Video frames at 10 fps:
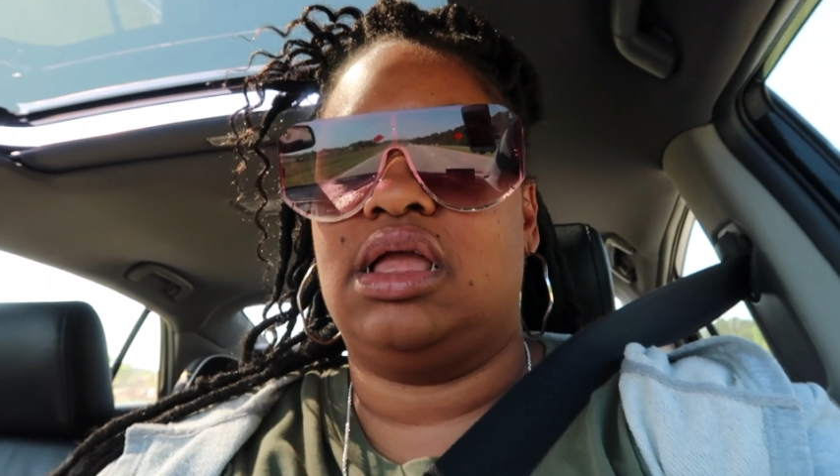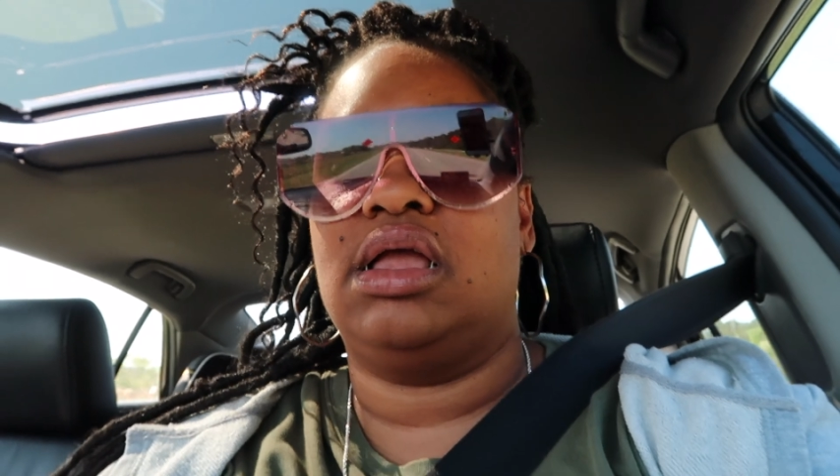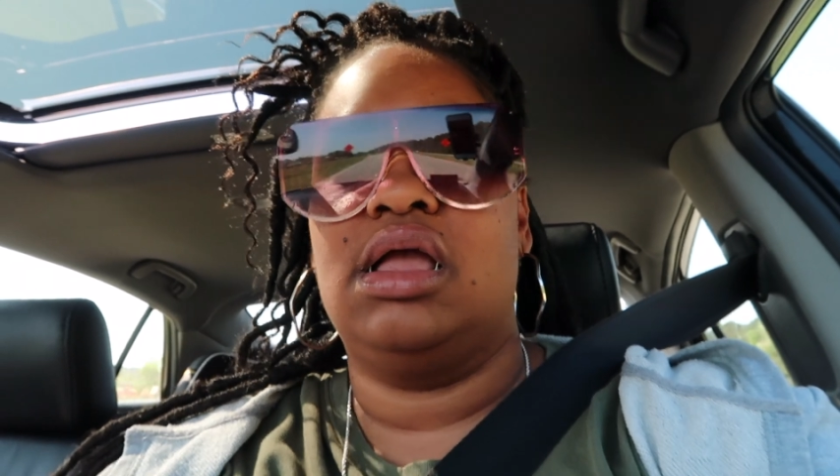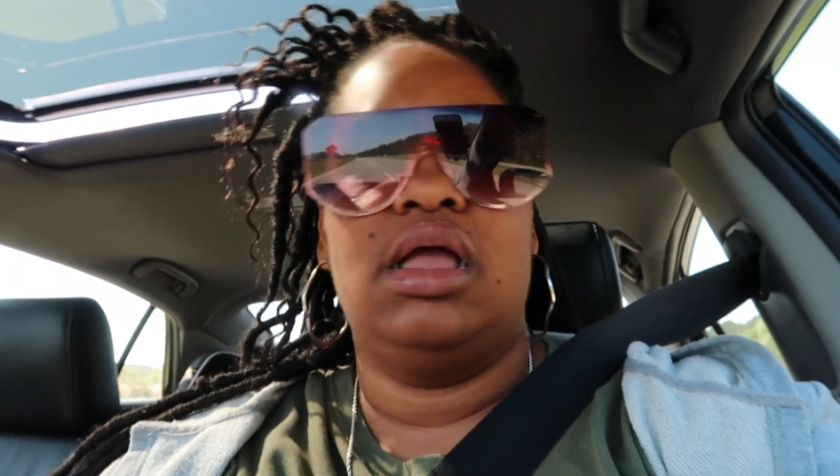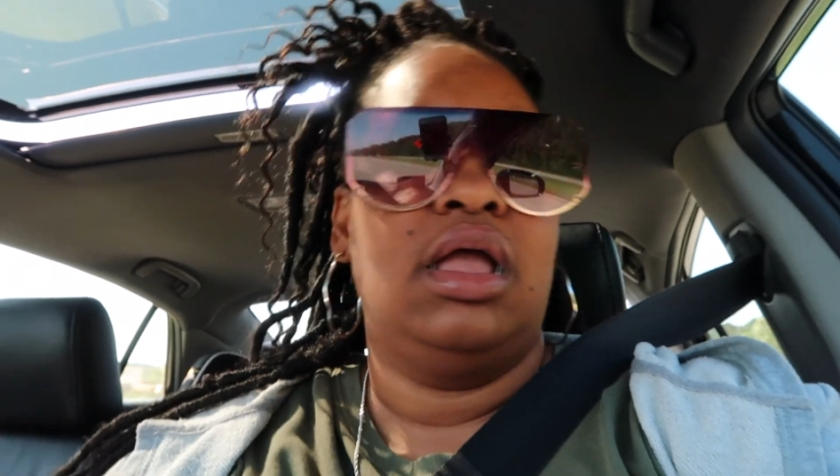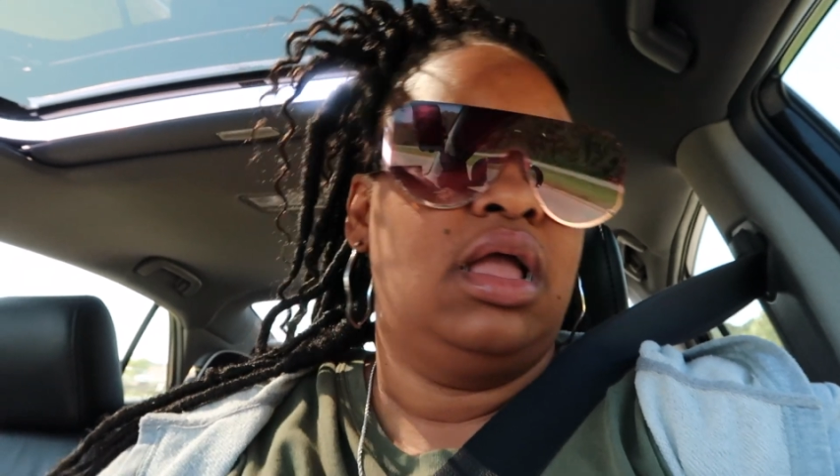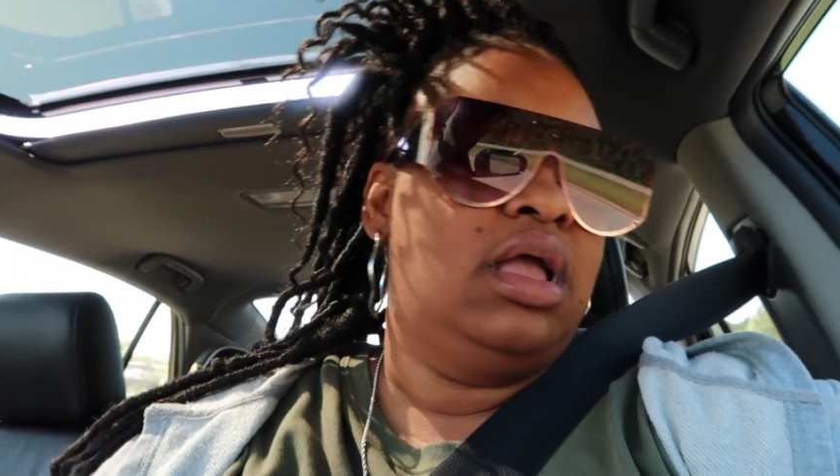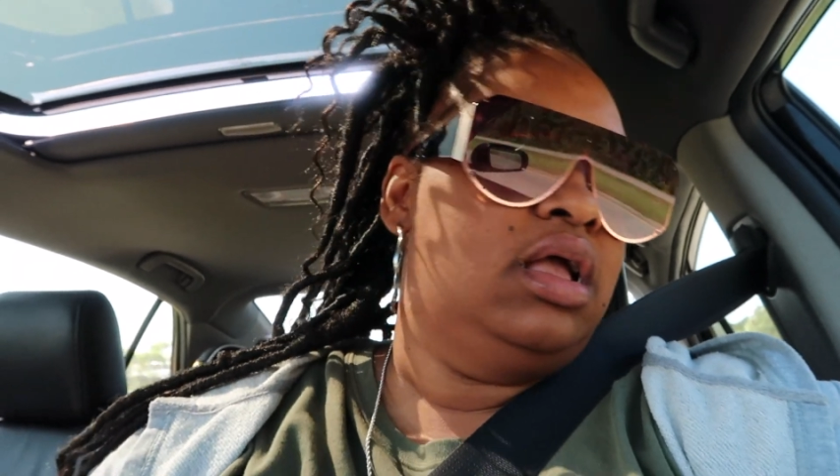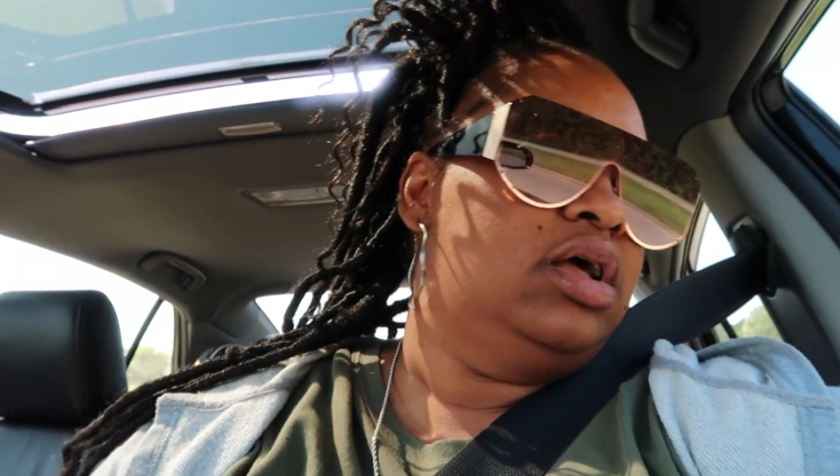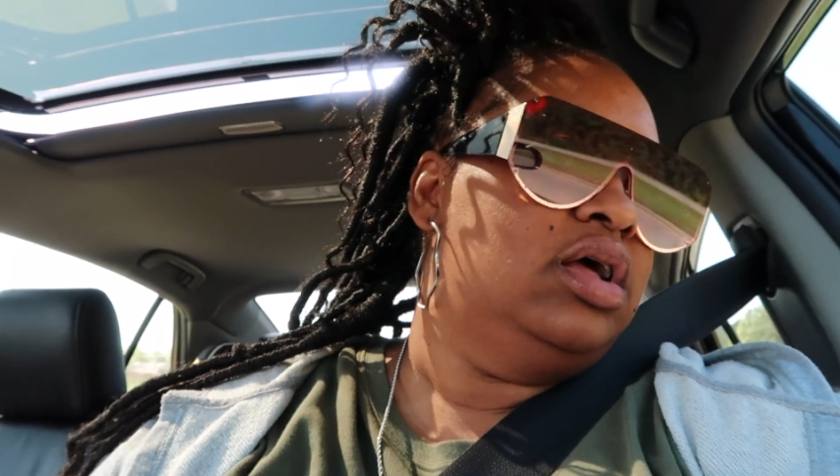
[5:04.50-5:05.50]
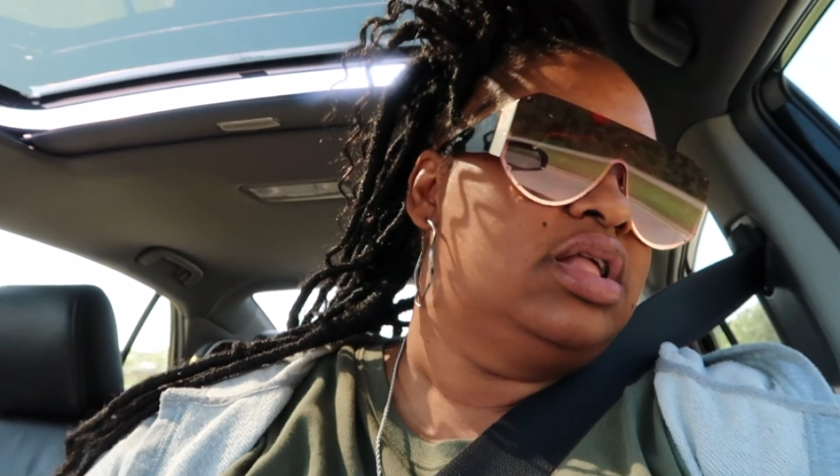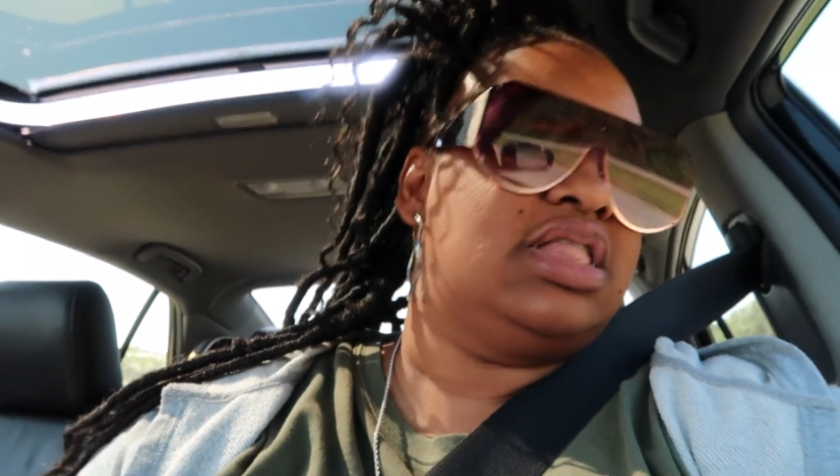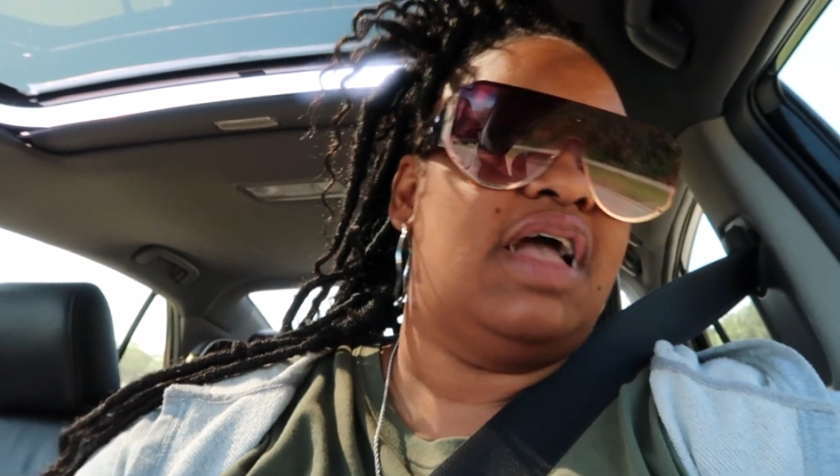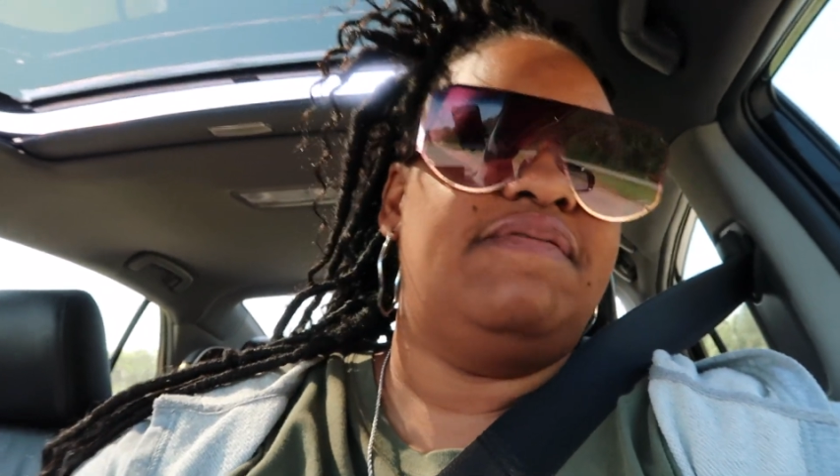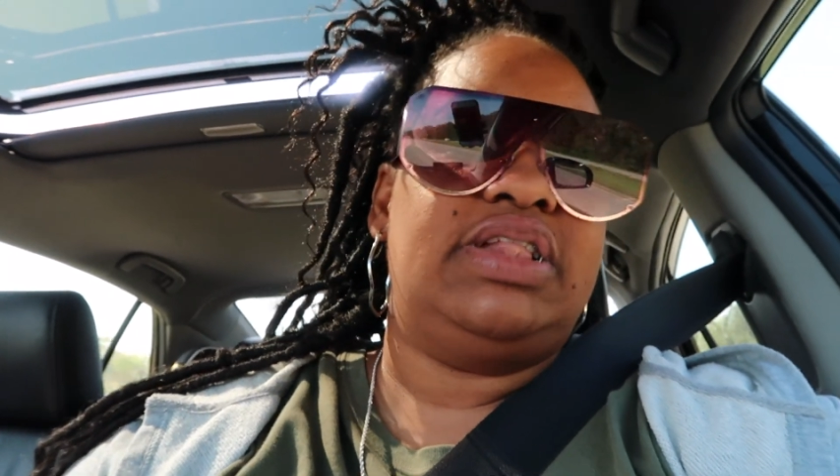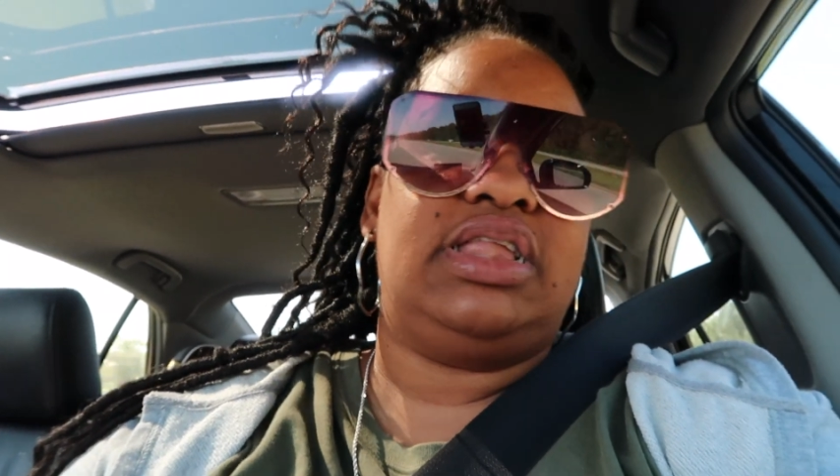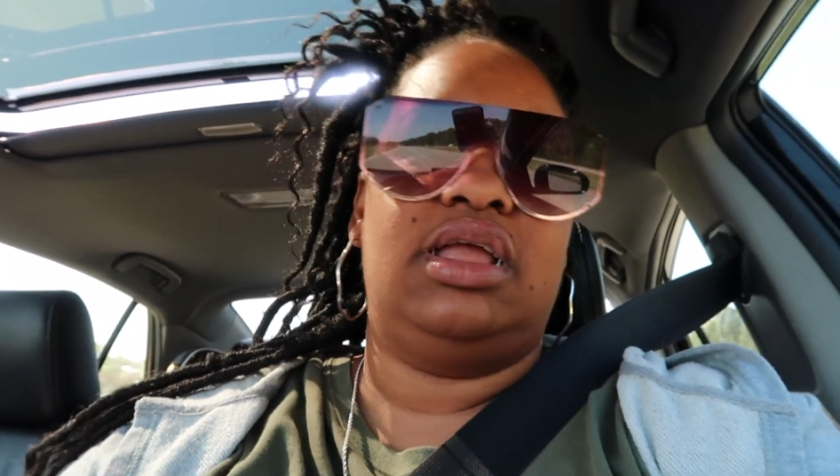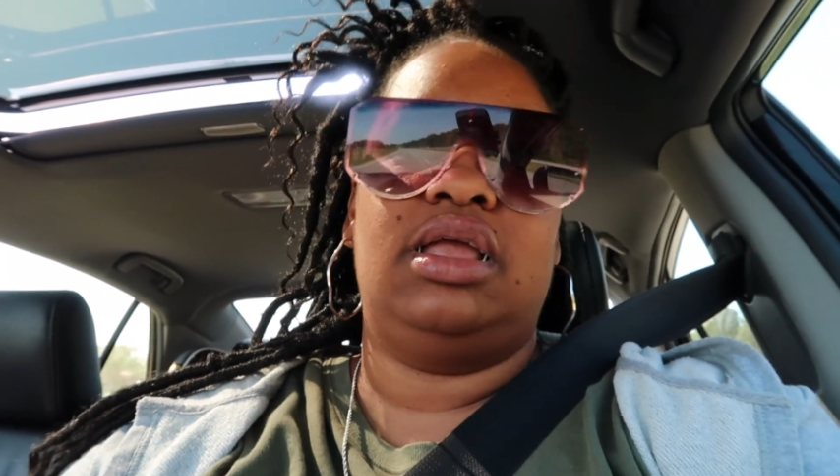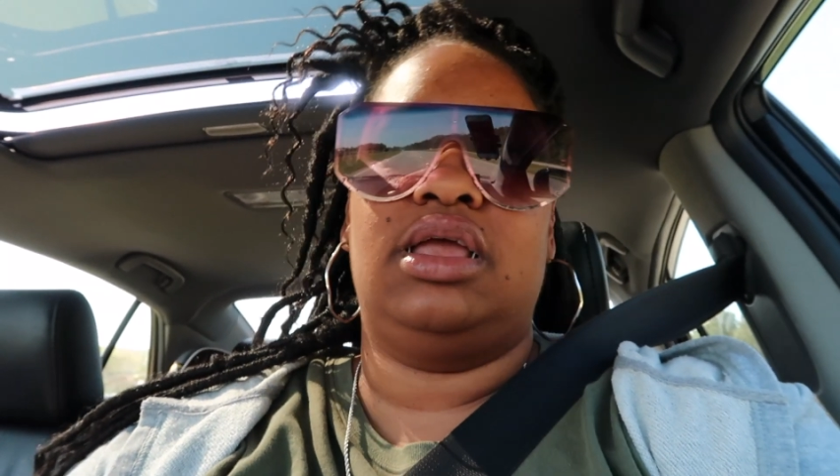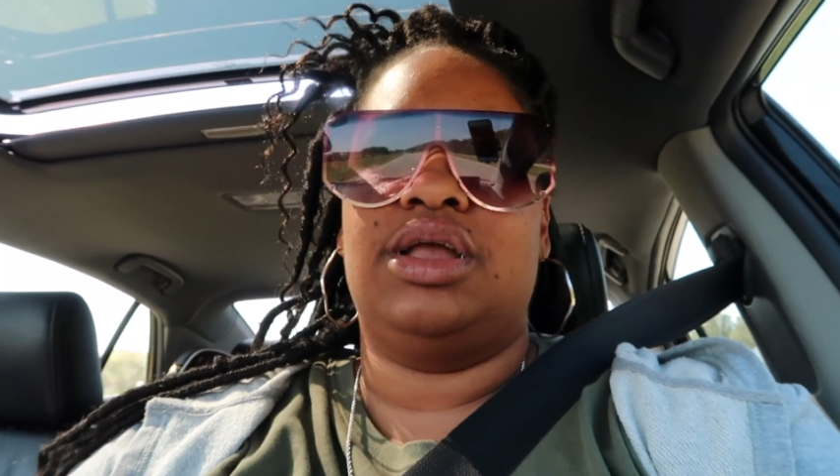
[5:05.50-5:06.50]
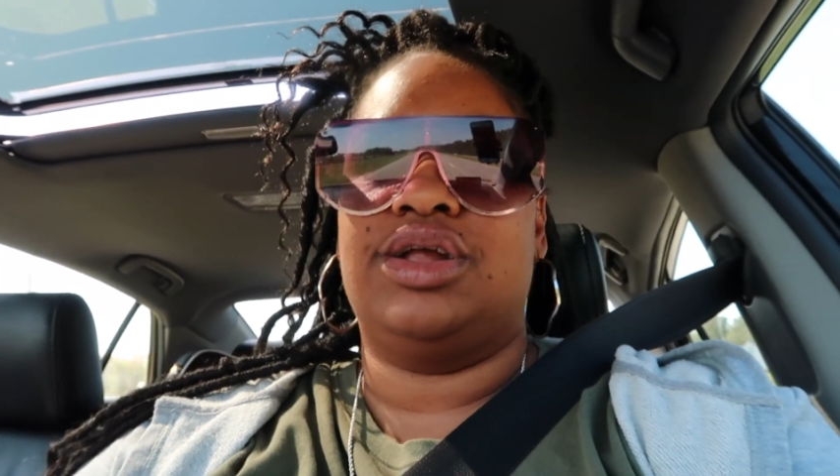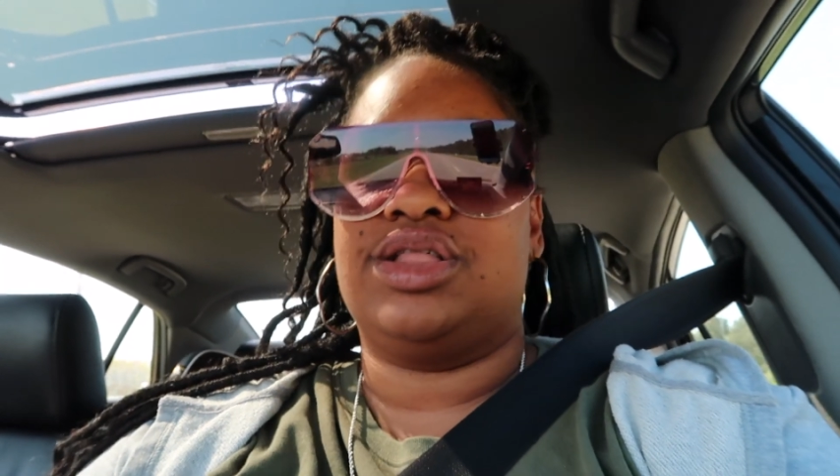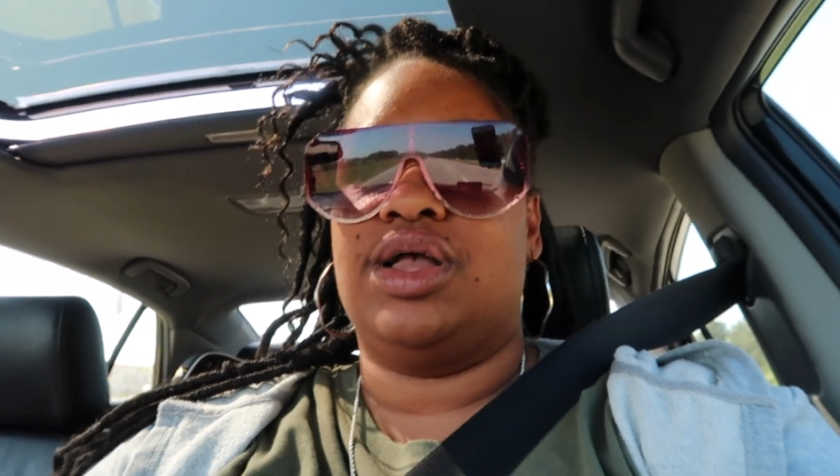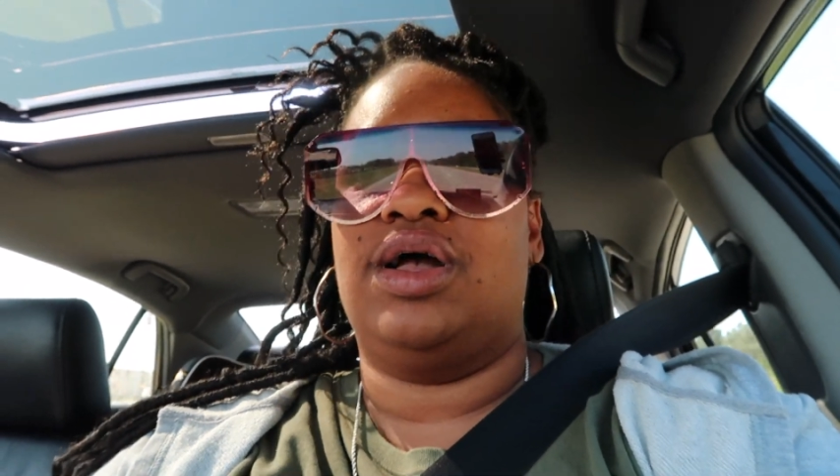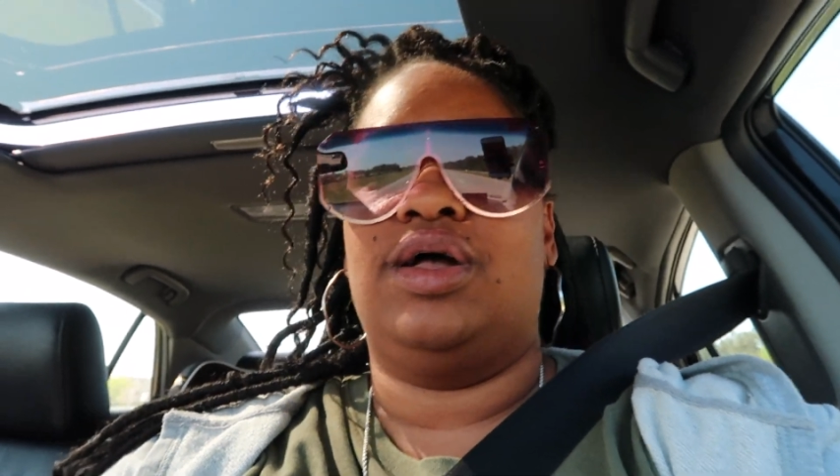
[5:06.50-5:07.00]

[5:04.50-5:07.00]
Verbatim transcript: of a nearby financial 17 center? years, y'all.